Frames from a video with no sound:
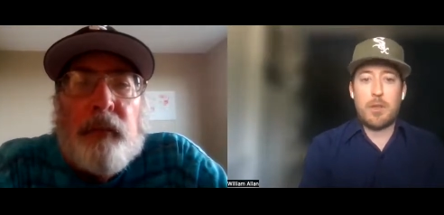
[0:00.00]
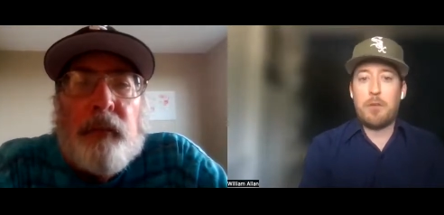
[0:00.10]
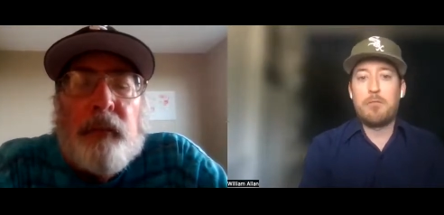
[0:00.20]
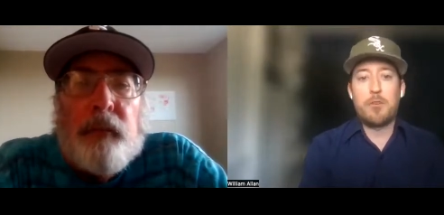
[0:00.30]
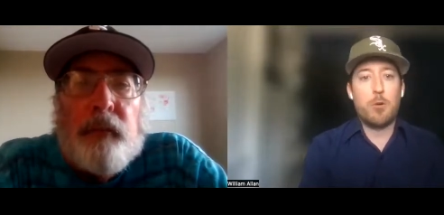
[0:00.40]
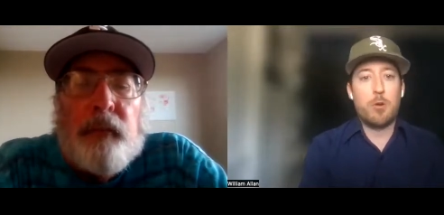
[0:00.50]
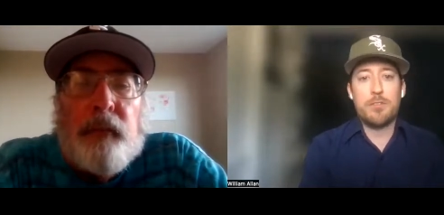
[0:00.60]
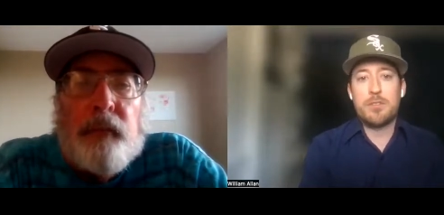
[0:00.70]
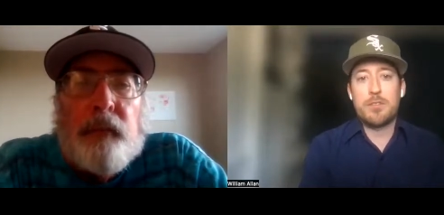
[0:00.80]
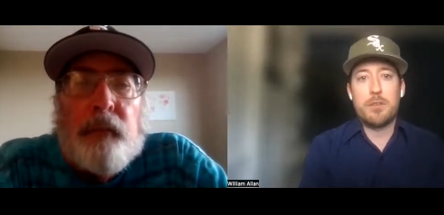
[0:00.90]
Speaker 1: of
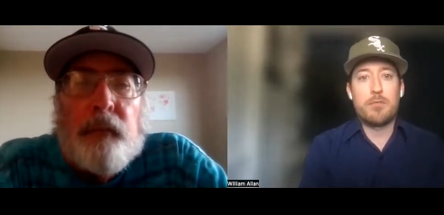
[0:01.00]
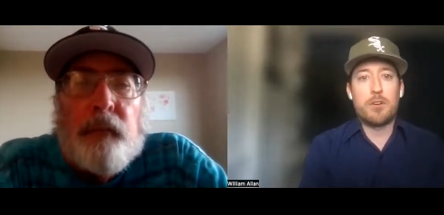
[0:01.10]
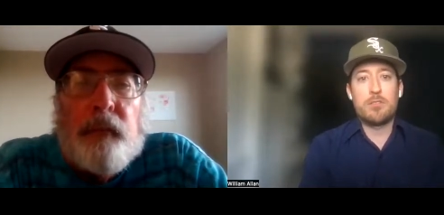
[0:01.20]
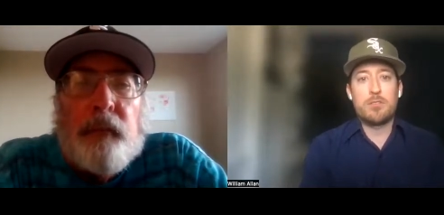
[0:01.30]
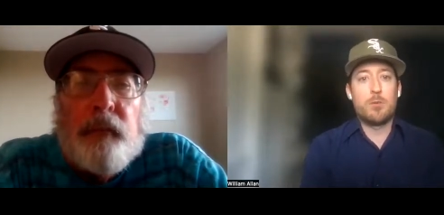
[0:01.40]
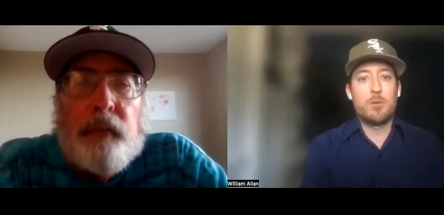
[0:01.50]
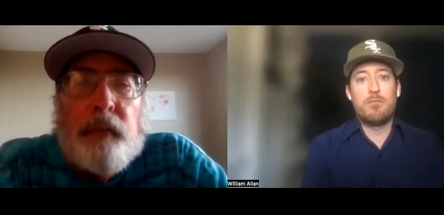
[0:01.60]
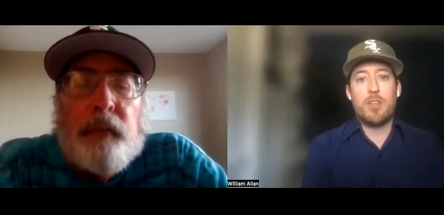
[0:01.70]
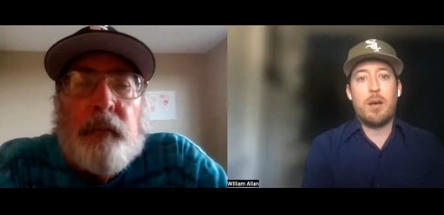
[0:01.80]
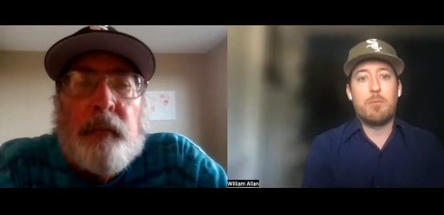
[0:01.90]
course, the first school
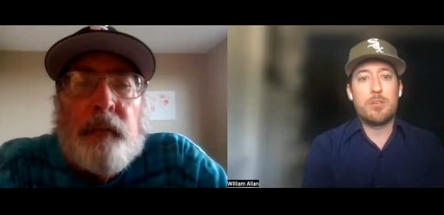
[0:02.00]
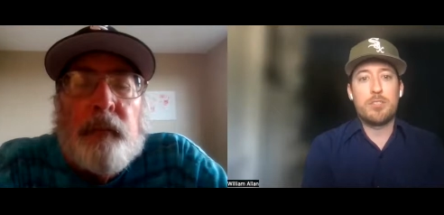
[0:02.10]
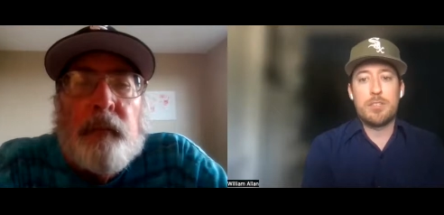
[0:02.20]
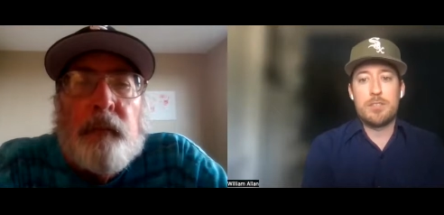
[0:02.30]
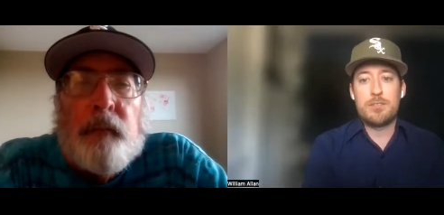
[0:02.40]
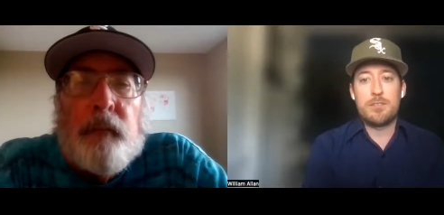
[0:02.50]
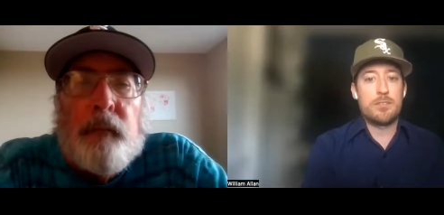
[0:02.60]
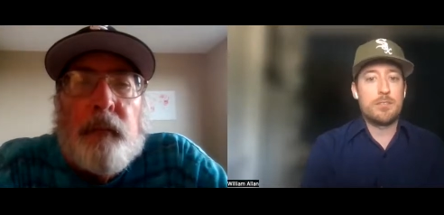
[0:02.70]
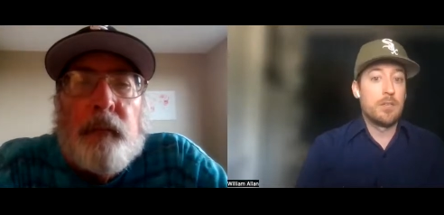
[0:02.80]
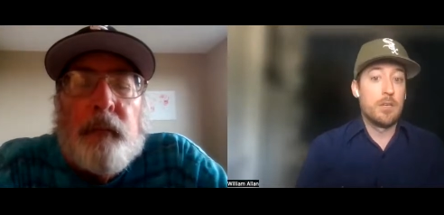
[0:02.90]
of thought, which
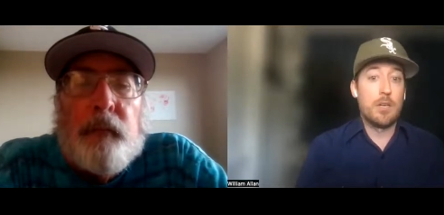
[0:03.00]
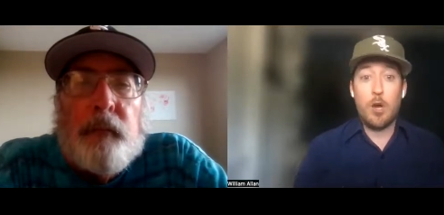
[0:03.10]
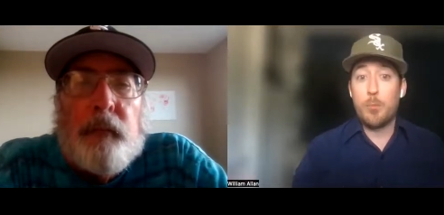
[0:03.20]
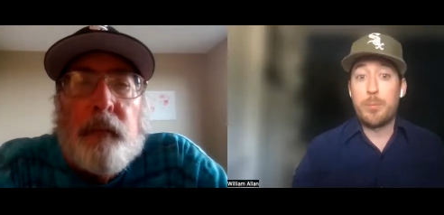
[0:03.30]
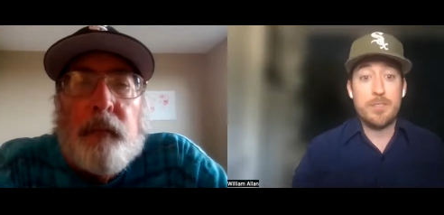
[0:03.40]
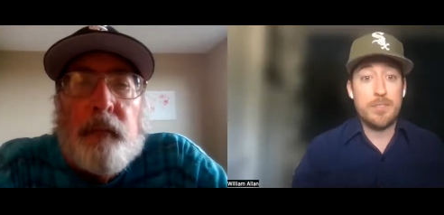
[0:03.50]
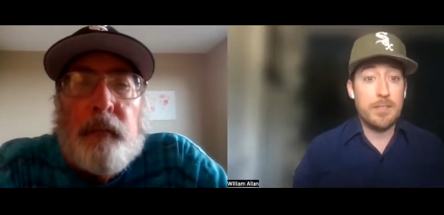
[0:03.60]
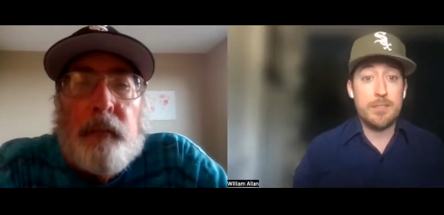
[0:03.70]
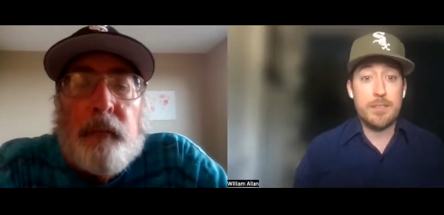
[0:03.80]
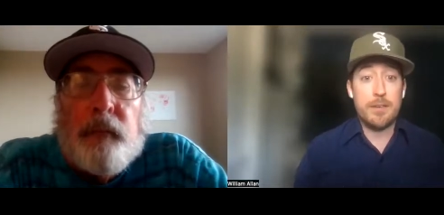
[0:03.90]
is hope it's
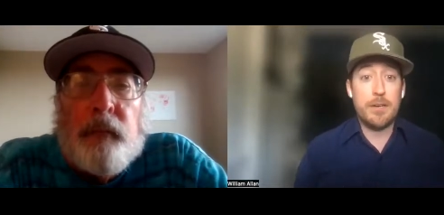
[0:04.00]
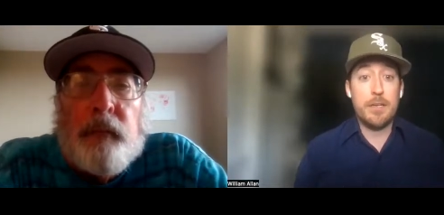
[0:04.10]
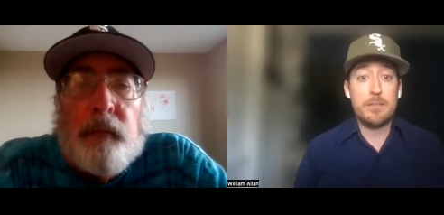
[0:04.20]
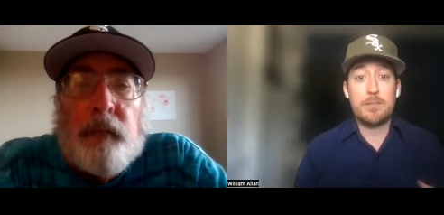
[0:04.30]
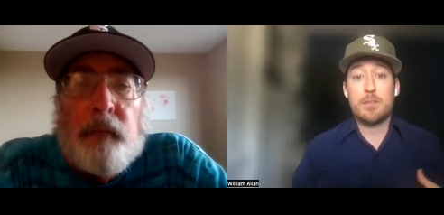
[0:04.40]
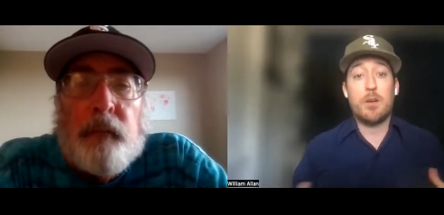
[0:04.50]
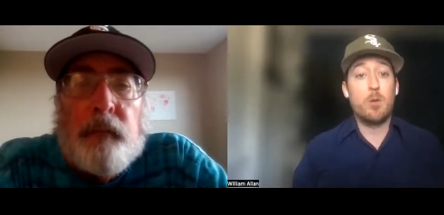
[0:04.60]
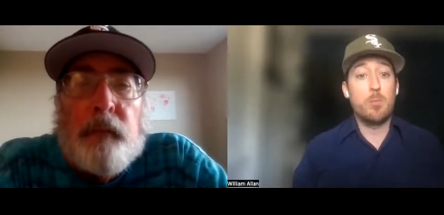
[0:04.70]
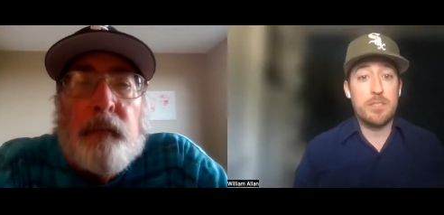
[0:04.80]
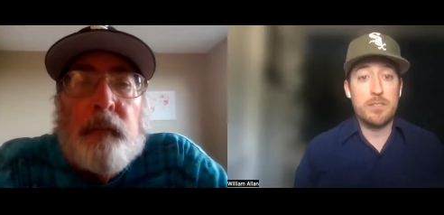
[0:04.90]
not serious,
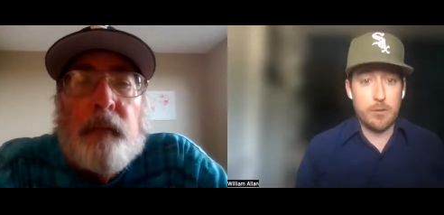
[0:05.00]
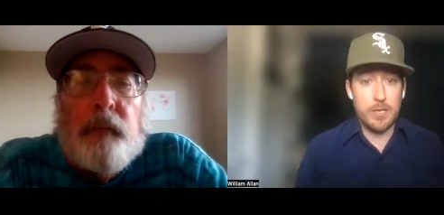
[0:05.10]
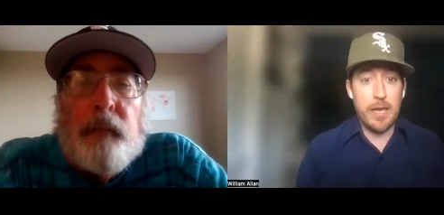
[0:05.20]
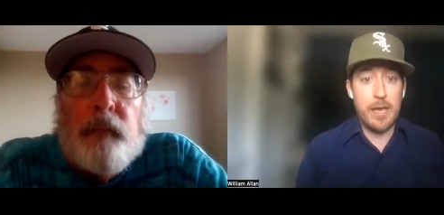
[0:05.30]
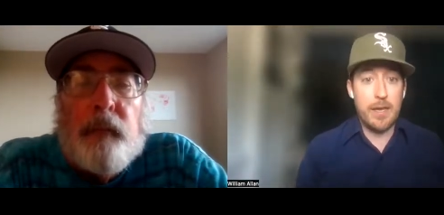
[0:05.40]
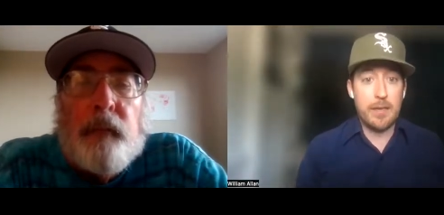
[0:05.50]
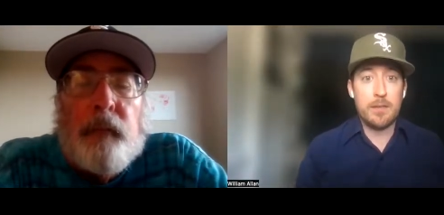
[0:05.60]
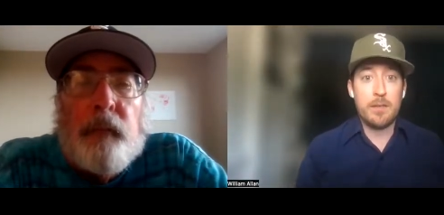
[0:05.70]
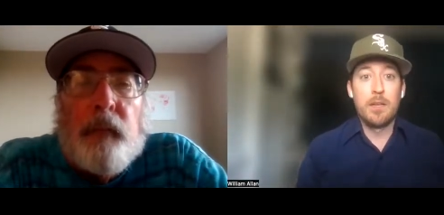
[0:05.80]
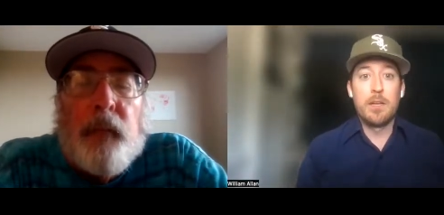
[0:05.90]
hope he's okay,
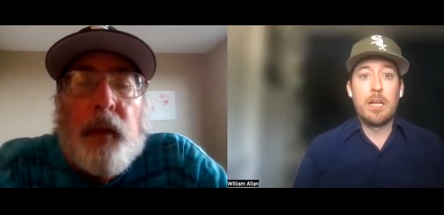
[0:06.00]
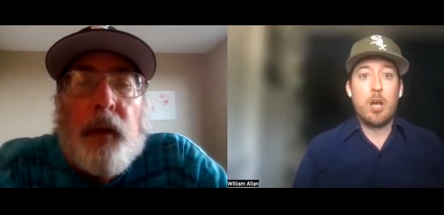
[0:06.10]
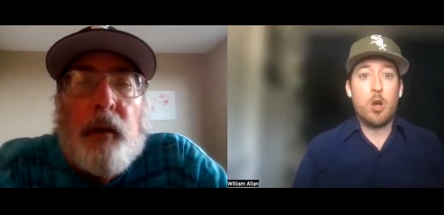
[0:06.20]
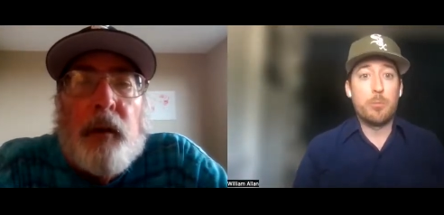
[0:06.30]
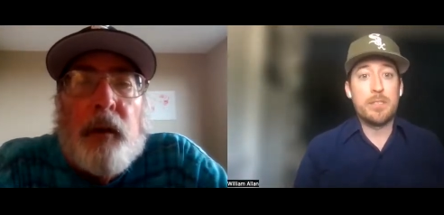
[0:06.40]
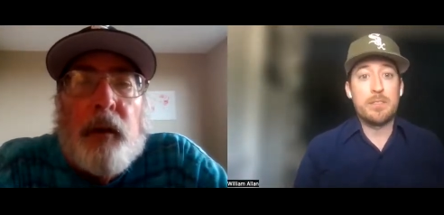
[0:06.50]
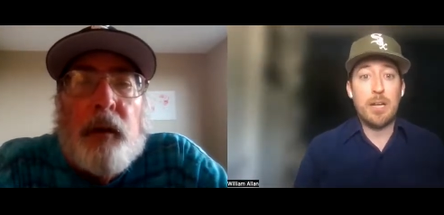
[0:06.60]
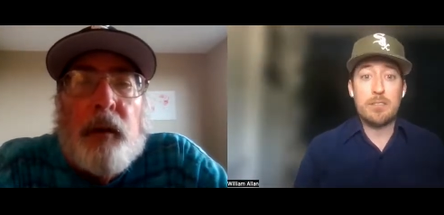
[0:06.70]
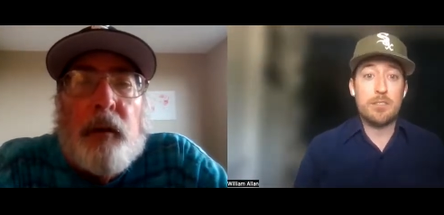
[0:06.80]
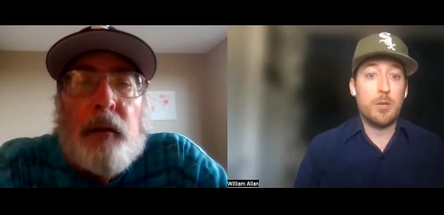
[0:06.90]
hope he's
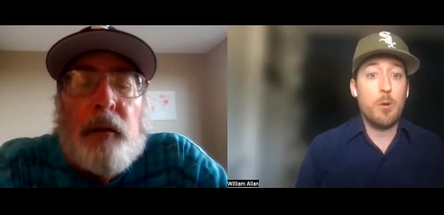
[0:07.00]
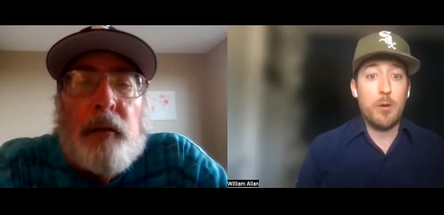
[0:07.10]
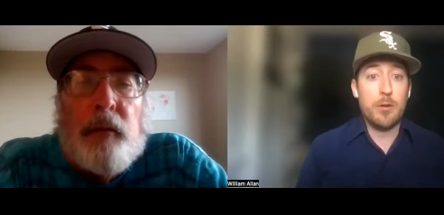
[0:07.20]
not so